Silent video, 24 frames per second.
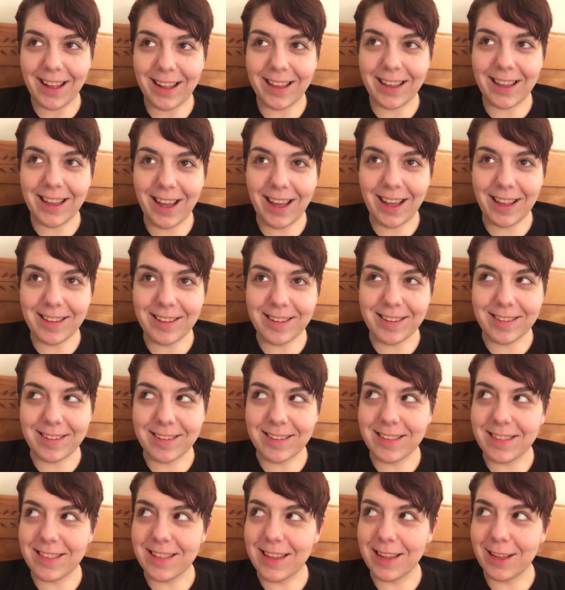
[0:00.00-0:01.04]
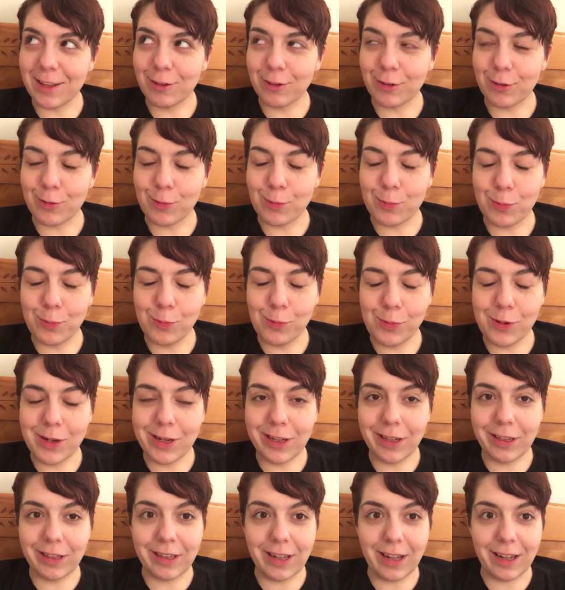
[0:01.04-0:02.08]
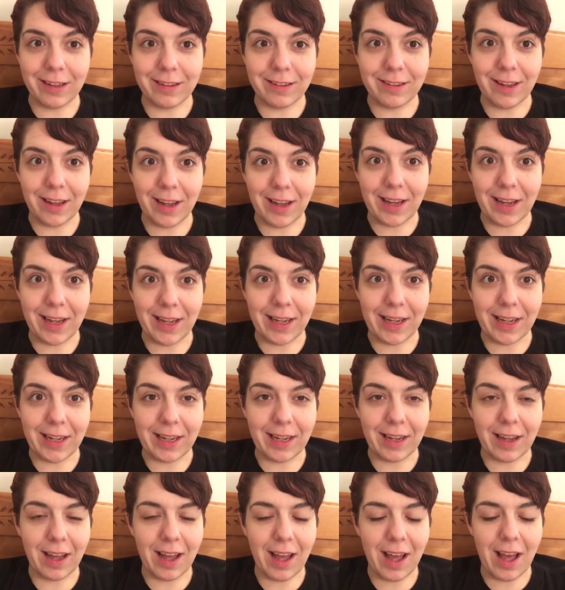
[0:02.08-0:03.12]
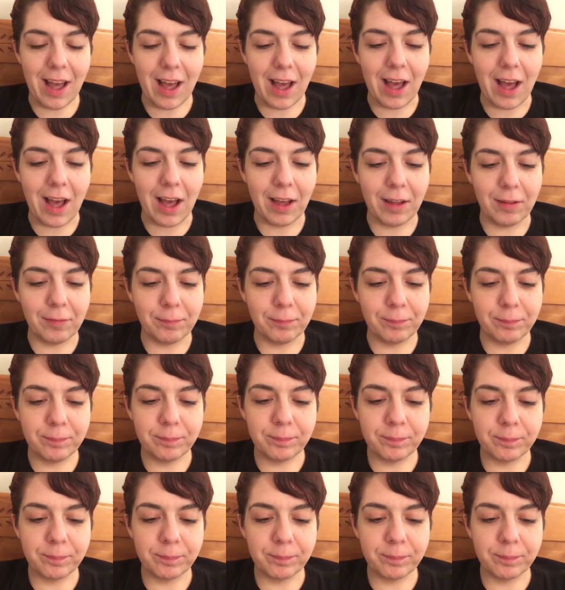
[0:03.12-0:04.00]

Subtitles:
God, this thing just will not die. To